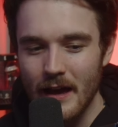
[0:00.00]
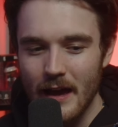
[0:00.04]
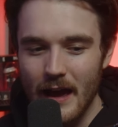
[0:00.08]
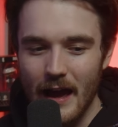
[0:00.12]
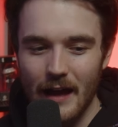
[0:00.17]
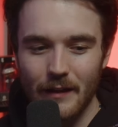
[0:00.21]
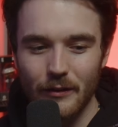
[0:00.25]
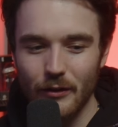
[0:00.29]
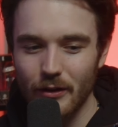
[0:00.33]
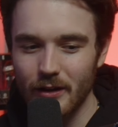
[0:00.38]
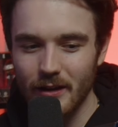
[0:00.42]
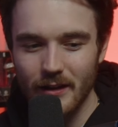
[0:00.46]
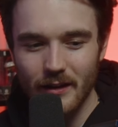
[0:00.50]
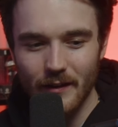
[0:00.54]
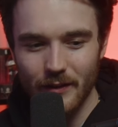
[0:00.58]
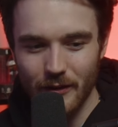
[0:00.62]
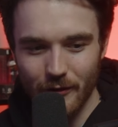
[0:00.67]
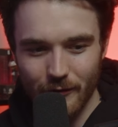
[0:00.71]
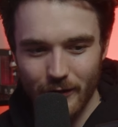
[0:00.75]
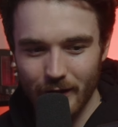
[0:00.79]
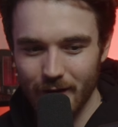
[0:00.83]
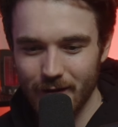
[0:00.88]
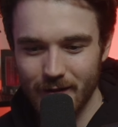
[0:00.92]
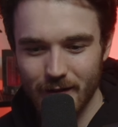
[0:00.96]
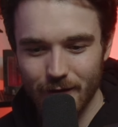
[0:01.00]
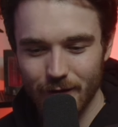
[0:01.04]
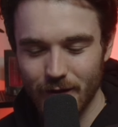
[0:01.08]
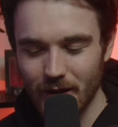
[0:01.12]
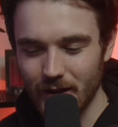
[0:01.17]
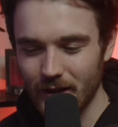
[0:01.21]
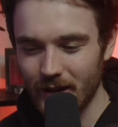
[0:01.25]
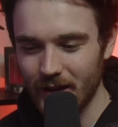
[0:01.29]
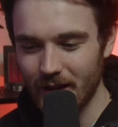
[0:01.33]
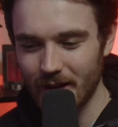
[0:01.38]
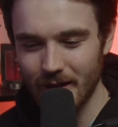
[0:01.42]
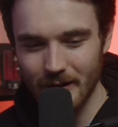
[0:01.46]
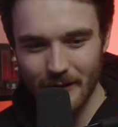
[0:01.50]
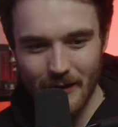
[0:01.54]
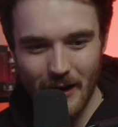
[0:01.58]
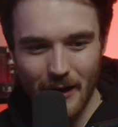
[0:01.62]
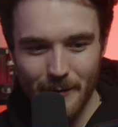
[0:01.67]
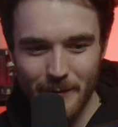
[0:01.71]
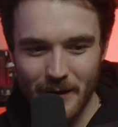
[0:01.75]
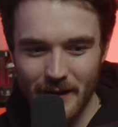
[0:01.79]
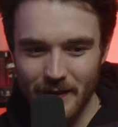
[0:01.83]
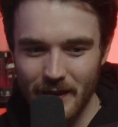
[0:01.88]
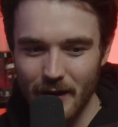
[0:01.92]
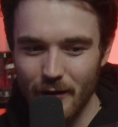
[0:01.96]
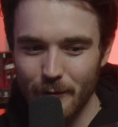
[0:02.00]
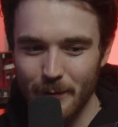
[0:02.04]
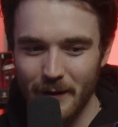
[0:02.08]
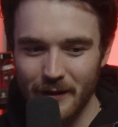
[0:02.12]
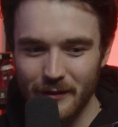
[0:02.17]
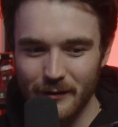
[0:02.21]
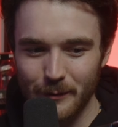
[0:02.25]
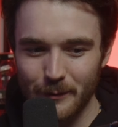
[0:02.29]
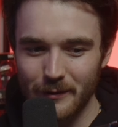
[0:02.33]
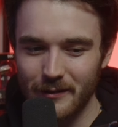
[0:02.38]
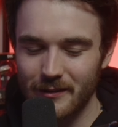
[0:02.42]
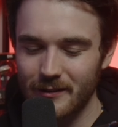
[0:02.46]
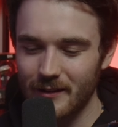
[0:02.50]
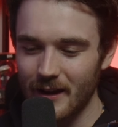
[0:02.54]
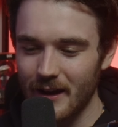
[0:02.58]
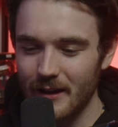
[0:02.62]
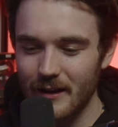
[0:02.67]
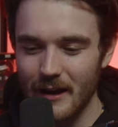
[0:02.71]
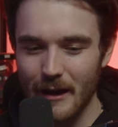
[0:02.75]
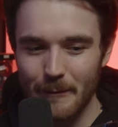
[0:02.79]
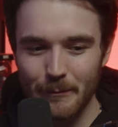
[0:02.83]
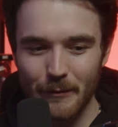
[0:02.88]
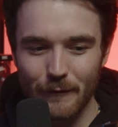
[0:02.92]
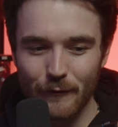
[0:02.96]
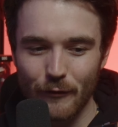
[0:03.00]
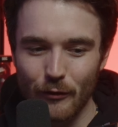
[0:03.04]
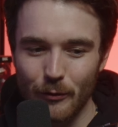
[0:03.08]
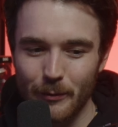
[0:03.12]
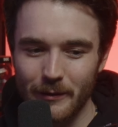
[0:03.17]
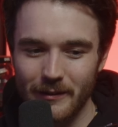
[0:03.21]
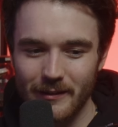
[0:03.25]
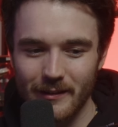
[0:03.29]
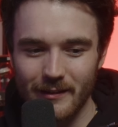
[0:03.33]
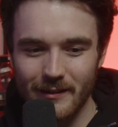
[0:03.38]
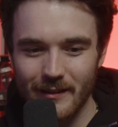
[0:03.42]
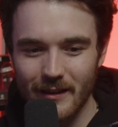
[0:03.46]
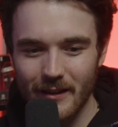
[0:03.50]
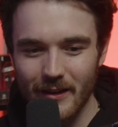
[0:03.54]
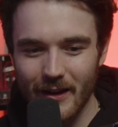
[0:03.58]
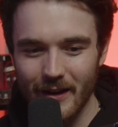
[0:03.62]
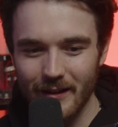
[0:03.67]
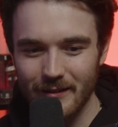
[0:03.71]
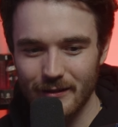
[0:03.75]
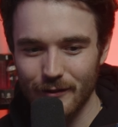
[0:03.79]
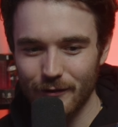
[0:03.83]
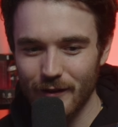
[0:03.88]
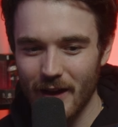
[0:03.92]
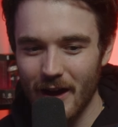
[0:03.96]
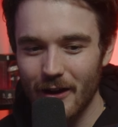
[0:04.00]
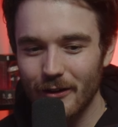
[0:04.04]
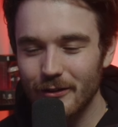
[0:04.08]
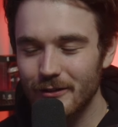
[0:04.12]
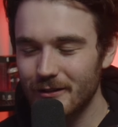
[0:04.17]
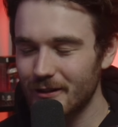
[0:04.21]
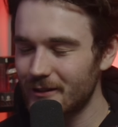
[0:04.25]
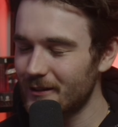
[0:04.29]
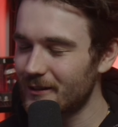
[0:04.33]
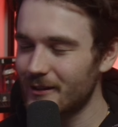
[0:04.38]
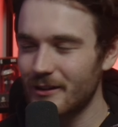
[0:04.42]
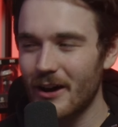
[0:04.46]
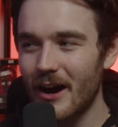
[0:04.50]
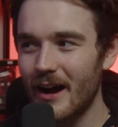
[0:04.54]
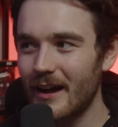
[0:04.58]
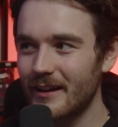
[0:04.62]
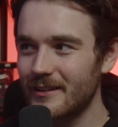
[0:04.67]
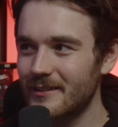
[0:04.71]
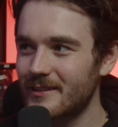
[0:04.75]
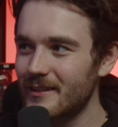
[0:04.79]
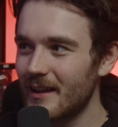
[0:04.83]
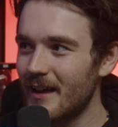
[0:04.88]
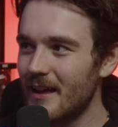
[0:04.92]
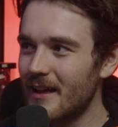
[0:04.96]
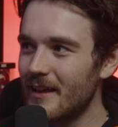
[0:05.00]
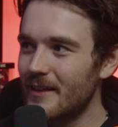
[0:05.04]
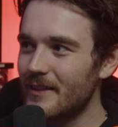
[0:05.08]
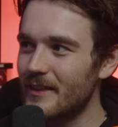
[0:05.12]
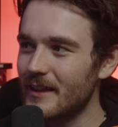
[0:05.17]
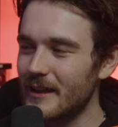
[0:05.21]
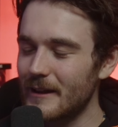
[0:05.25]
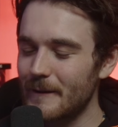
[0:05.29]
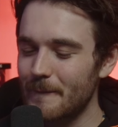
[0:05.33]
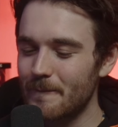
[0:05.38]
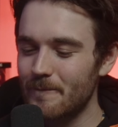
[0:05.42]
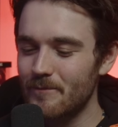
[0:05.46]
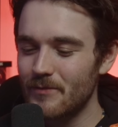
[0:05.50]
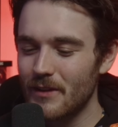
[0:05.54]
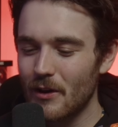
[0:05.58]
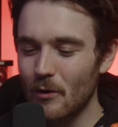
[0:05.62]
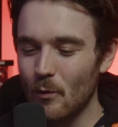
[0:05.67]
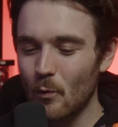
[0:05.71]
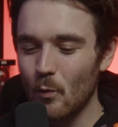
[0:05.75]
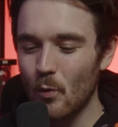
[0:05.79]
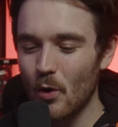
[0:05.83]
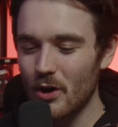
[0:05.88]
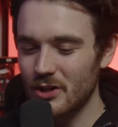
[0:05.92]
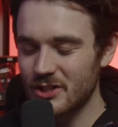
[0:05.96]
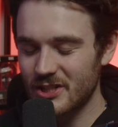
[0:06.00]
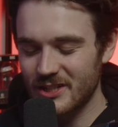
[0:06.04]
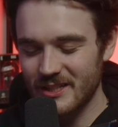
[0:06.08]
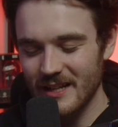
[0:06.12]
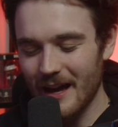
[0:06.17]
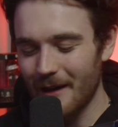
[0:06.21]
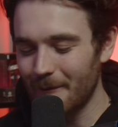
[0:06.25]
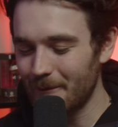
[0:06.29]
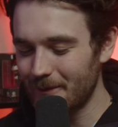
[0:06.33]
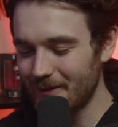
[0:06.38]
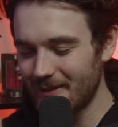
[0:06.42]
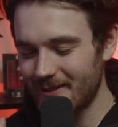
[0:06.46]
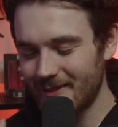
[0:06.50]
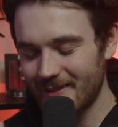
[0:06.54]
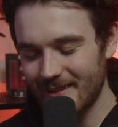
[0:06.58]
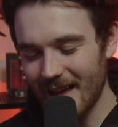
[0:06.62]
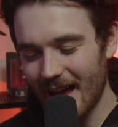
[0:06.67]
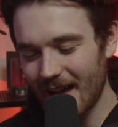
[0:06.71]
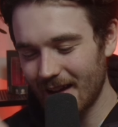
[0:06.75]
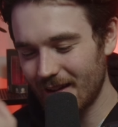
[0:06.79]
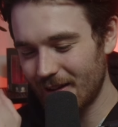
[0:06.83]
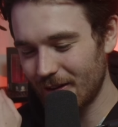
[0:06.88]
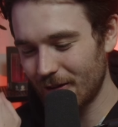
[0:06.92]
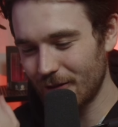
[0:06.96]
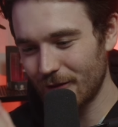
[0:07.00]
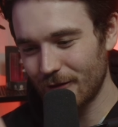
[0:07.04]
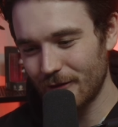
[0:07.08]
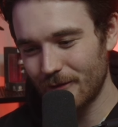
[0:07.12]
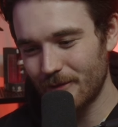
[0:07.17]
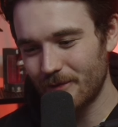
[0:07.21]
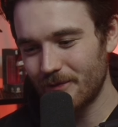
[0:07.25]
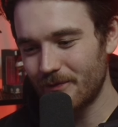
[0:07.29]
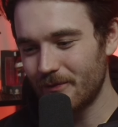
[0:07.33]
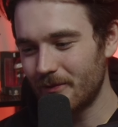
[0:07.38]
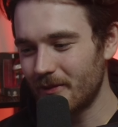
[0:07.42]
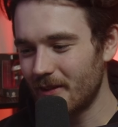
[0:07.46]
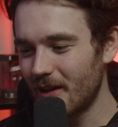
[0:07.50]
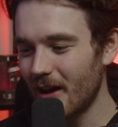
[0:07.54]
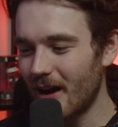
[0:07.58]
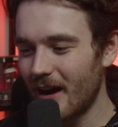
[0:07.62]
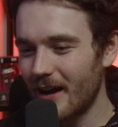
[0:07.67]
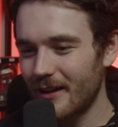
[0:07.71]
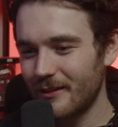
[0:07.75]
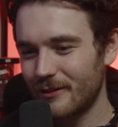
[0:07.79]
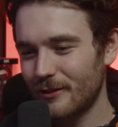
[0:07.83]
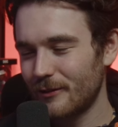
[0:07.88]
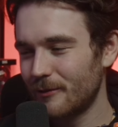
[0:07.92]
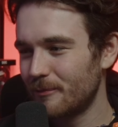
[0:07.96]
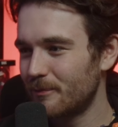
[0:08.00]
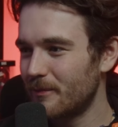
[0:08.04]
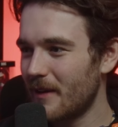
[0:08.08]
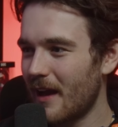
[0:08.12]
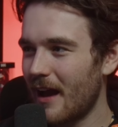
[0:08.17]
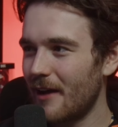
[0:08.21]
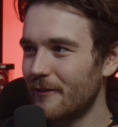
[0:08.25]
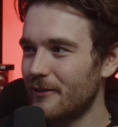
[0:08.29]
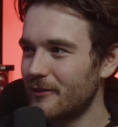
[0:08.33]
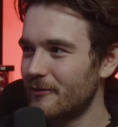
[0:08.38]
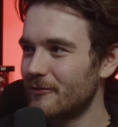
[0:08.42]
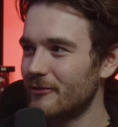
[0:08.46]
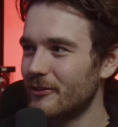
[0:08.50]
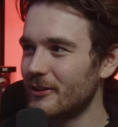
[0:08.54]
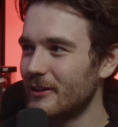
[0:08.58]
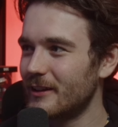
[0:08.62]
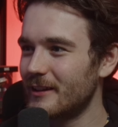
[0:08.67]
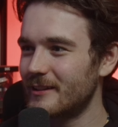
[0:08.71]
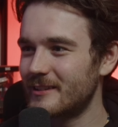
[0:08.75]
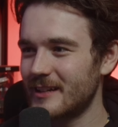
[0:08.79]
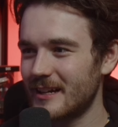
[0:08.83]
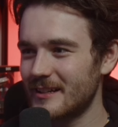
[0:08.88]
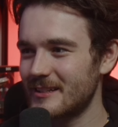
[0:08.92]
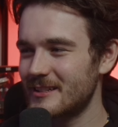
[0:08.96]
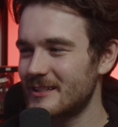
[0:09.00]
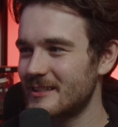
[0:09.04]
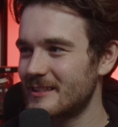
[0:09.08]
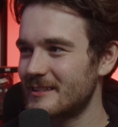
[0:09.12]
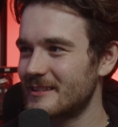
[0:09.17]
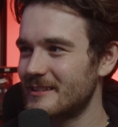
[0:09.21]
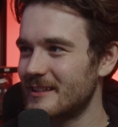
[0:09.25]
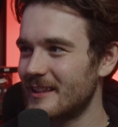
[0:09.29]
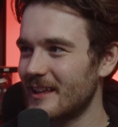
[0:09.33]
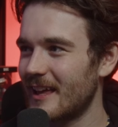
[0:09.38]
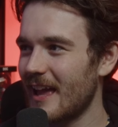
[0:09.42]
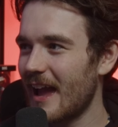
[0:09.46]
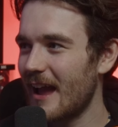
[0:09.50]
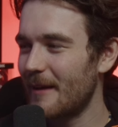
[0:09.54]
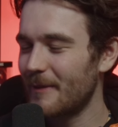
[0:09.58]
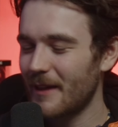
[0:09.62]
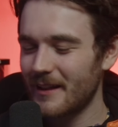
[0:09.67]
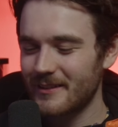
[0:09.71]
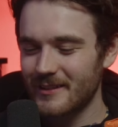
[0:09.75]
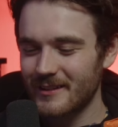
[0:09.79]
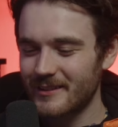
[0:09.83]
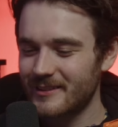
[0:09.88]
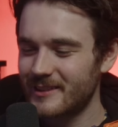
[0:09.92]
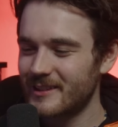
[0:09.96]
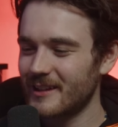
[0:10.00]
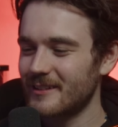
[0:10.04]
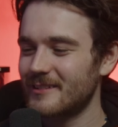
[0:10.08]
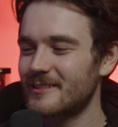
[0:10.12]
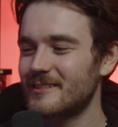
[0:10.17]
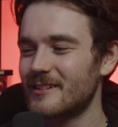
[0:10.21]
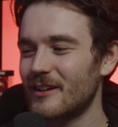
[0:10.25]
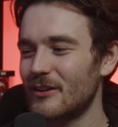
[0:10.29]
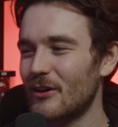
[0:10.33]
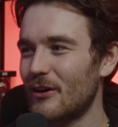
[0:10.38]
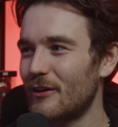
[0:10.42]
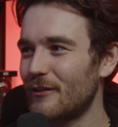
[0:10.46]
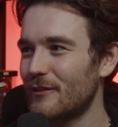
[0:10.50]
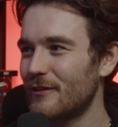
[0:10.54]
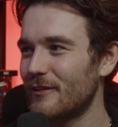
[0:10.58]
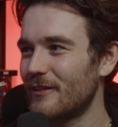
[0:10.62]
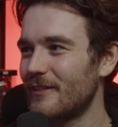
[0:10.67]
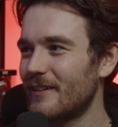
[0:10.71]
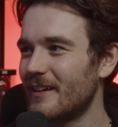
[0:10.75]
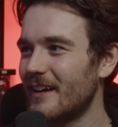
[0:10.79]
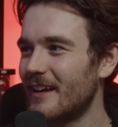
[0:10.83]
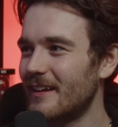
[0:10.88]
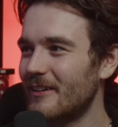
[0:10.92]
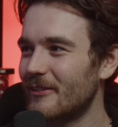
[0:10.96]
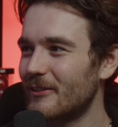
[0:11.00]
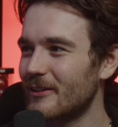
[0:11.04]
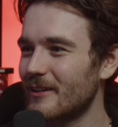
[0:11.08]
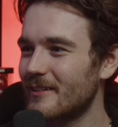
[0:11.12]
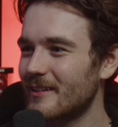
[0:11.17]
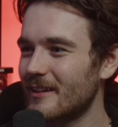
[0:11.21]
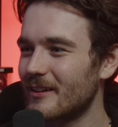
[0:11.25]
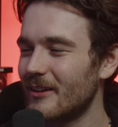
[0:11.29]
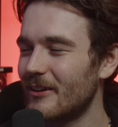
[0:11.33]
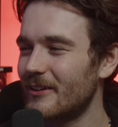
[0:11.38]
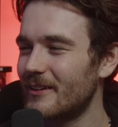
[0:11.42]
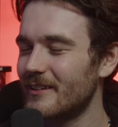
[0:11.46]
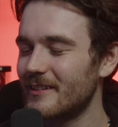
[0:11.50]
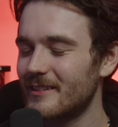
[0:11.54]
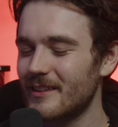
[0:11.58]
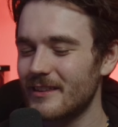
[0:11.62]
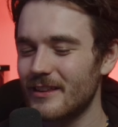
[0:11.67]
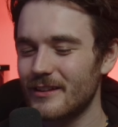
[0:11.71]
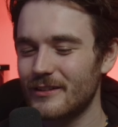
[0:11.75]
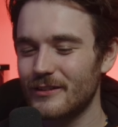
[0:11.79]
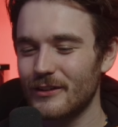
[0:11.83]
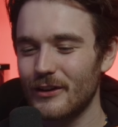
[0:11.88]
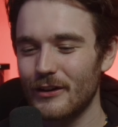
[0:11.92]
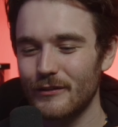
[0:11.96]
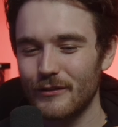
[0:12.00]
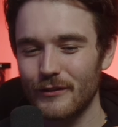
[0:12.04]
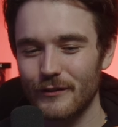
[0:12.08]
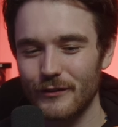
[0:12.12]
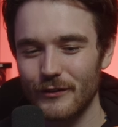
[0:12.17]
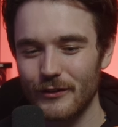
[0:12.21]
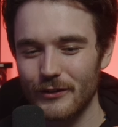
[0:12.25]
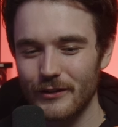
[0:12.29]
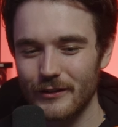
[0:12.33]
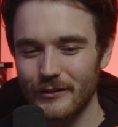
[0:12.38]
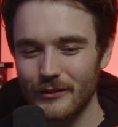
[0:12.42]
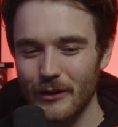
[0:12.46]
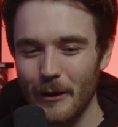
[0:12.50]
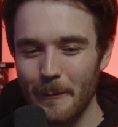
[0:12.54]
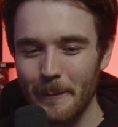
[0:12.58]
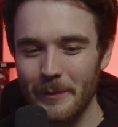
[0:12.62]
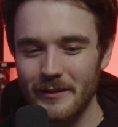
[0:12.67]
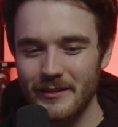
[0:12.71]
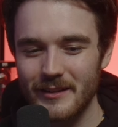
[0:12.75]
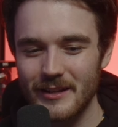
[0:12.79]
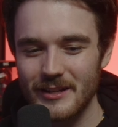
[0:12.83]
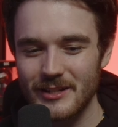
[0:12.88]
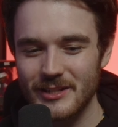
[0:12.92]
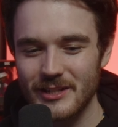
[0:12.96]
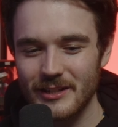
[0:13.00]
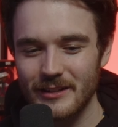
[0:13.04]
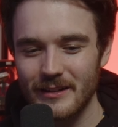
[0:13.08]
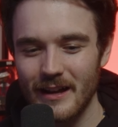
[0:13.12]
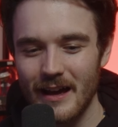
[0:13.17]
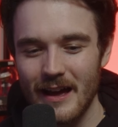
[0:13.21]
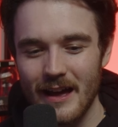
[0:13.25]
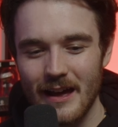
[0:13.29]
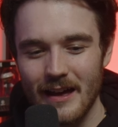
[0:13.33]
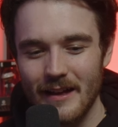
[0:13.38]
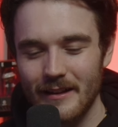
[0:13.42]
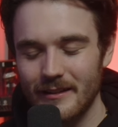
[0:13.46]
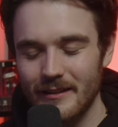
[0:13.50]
And looking at the rest of the league, I mean, there have been some standout performances, the likes of Carlton's Knights, the washed up stack of guys who haven't really touched the game. They had to dust it off in order to load into the server for this competition. To